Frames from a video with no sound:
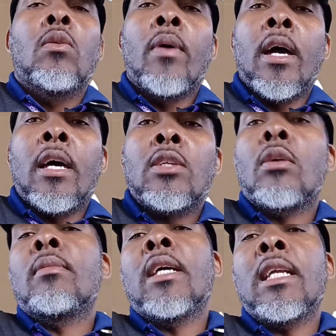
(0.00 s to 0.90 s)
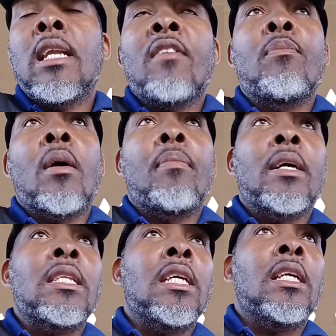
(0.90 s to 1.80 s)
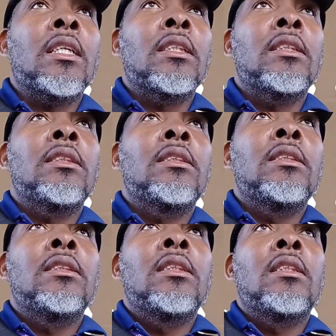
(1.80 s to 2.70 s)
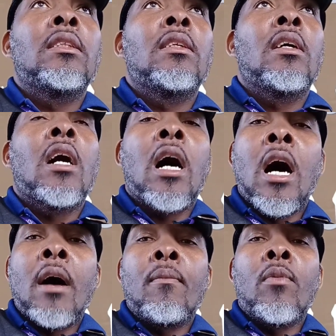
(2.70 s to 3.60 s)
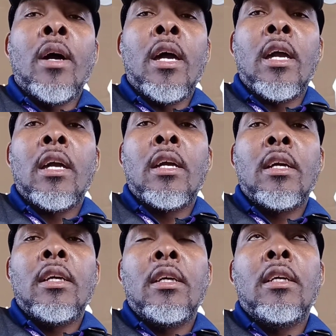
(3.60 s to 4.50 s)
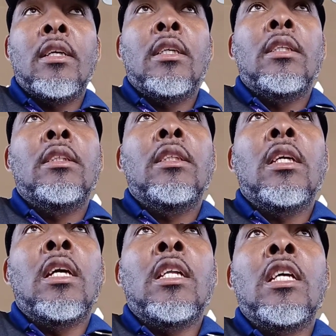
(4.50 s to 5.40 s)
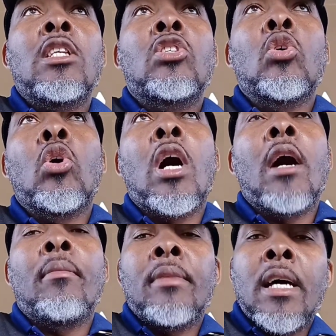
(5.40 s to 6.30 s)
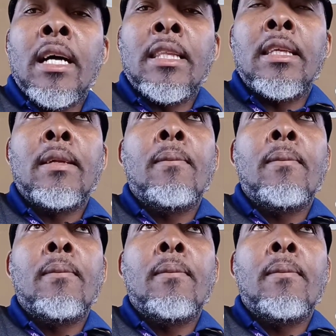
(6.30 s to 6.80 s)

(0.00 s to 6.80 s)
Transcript: where some dead left property um where it is so happened that